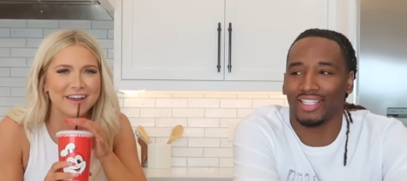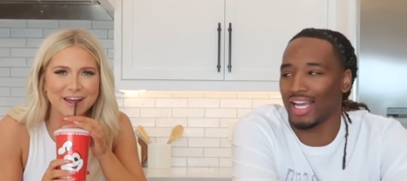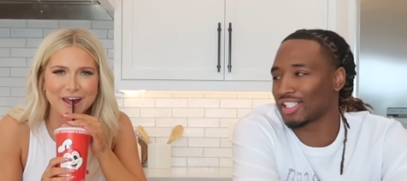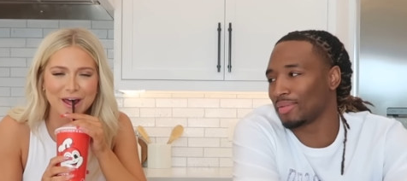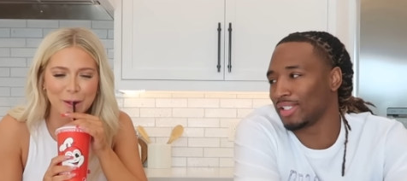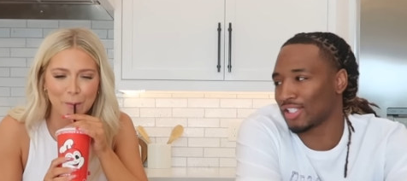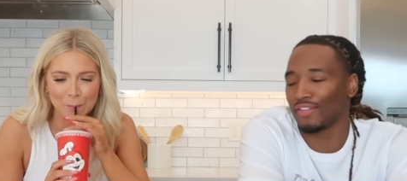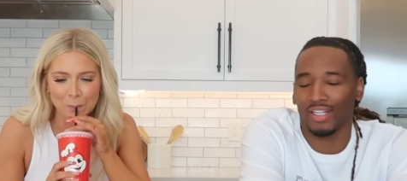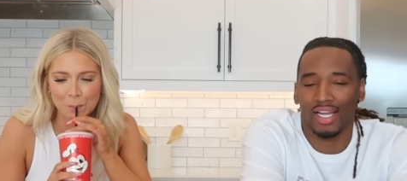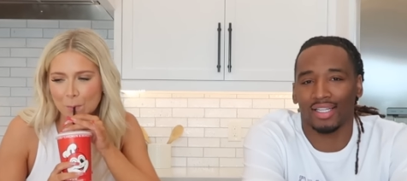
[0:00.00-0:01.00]
Speaker 1: yeah, that should be
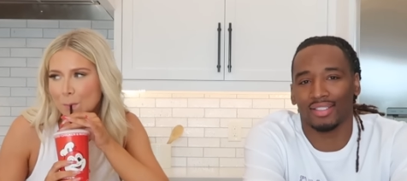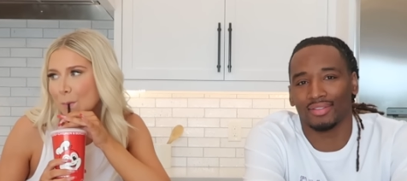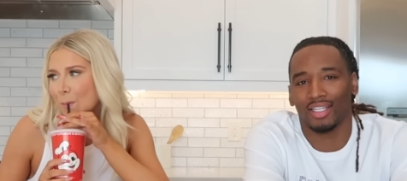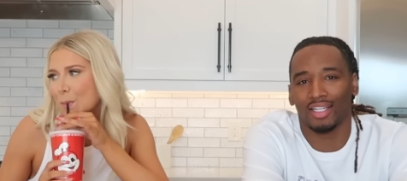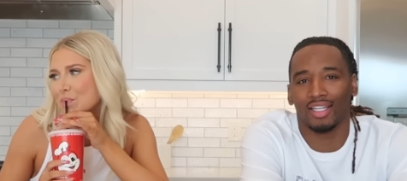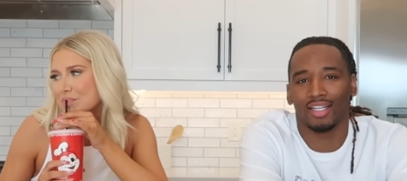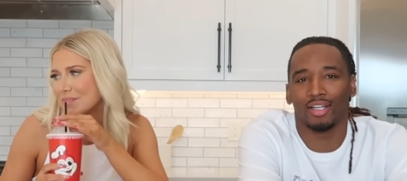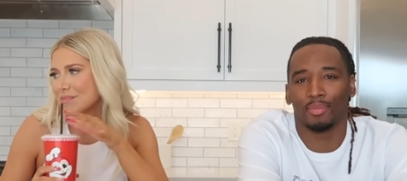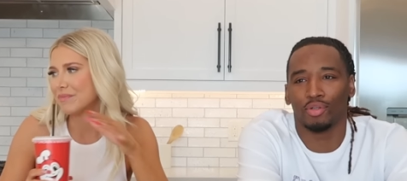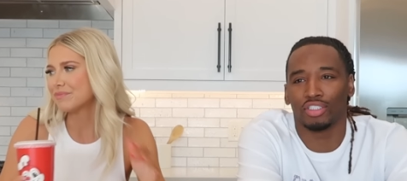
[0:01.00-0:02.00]
served at like a, a
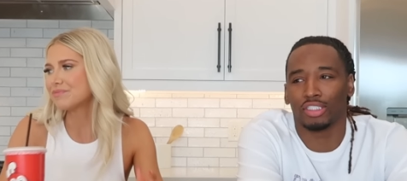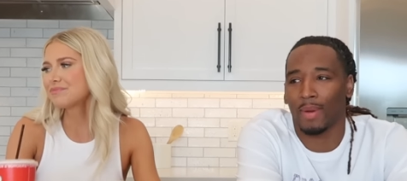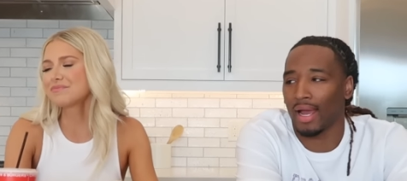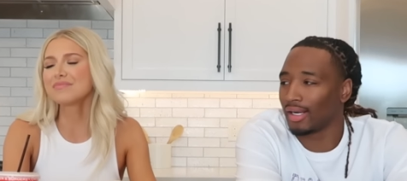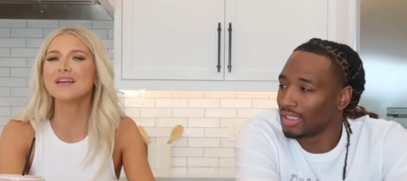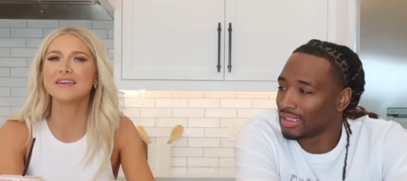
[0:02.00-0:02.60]
little bougie spot.